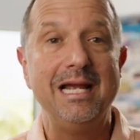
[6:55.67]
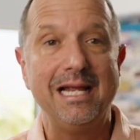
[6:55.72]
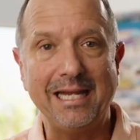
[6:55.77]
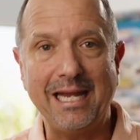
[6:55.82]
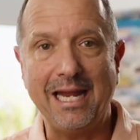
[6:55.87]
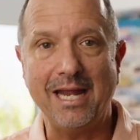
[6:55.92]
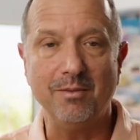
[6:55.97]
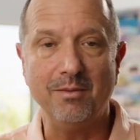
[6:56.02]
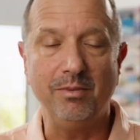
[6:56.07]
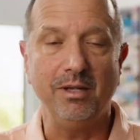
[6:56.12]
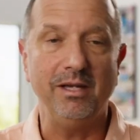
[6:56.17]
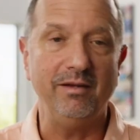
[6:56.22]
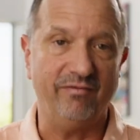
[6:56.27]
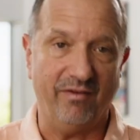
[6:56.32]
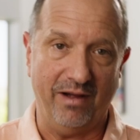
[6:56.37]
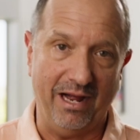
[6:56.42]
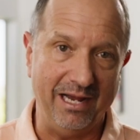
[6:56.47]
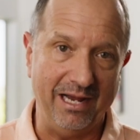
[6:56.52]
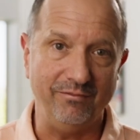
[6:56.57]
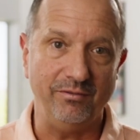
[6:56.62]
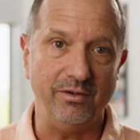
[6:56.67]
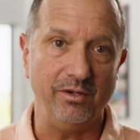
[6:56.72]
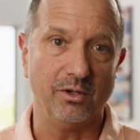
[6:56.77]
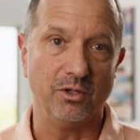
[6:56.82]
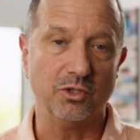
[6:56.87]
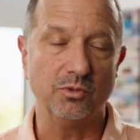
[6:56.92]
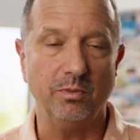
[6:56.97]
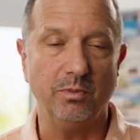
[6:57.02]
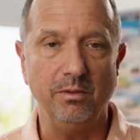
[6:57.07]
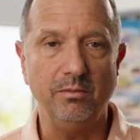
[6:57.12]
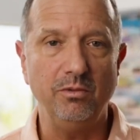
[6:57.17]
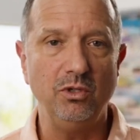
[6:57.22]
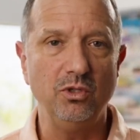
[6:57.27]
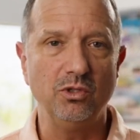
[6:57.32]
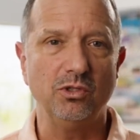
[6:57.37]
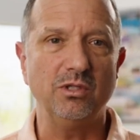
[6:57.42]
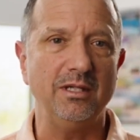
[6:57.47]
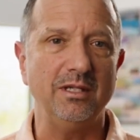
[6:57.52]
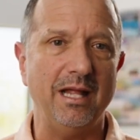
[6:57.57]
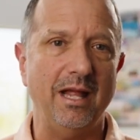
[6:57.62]
can be 5 years, but
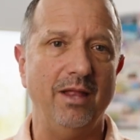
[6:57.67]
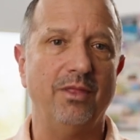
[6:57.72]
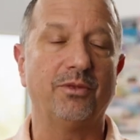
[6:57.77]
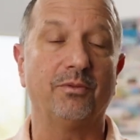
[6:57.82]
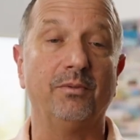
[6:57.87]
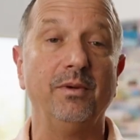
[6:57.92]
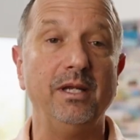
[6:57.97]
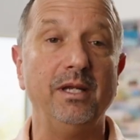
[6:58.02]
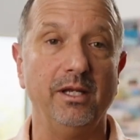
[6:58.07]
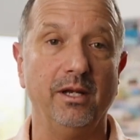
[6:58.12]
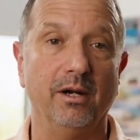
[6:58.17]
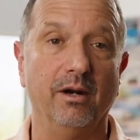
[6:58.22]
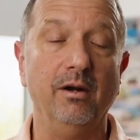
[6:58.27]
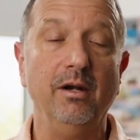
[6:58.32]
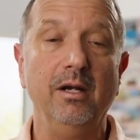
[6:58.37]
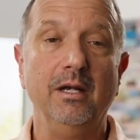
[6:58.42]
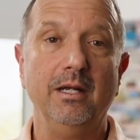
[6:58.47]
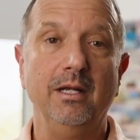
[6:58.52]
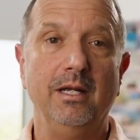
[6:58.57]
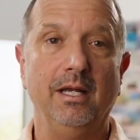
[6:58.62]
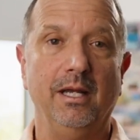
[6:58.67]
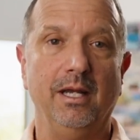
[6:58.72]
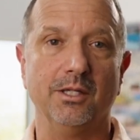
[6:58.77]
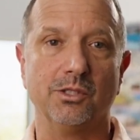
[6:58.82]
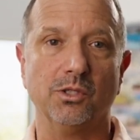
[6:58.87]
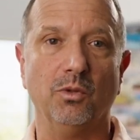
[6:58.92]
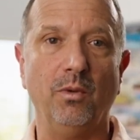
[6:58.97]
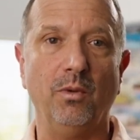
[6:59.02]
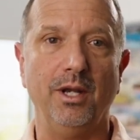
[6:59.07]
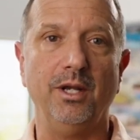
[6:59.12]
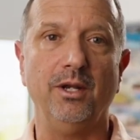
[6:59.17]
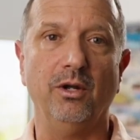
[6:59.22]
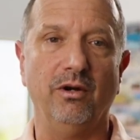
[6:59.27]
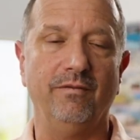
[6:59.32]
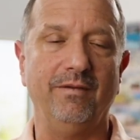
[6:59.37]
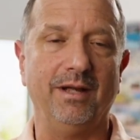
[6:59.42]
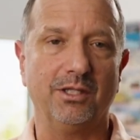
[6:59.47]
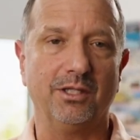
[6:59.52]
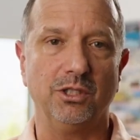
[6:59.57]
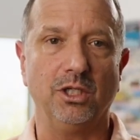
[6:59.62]
usually that 3-year is a window
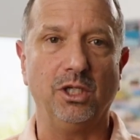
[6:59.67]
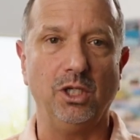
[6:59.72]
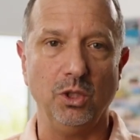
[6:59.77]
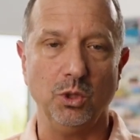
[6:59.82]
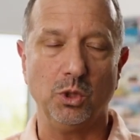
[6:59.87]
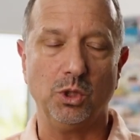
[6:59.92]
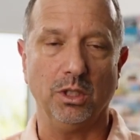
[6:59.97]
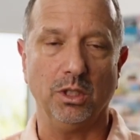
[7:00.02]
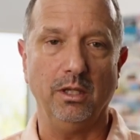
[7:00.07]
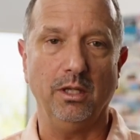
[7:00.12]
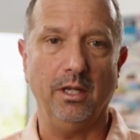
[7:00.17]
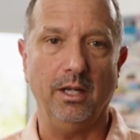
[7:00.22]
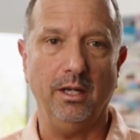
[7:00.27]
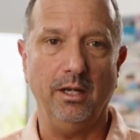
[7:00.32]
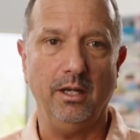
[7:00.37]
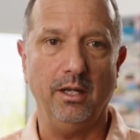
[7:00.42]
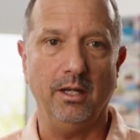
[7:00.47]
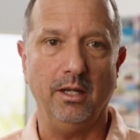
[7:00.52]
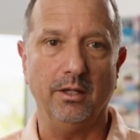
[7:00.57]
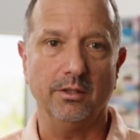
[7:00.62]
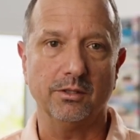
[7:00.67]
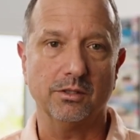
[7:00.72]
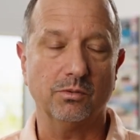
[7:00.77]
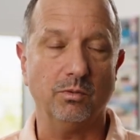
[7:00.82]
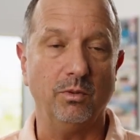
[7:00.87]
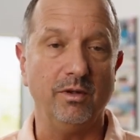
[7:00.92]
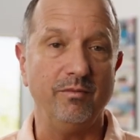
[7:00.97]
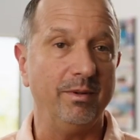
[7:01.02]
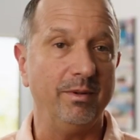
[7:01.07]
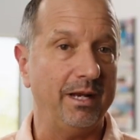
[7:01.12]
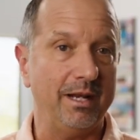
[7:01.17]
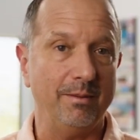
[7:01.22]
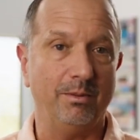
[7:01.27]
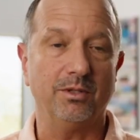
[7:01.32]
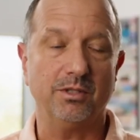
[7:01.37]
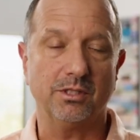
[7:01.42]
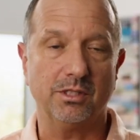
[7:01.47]
of execution that is we've been able to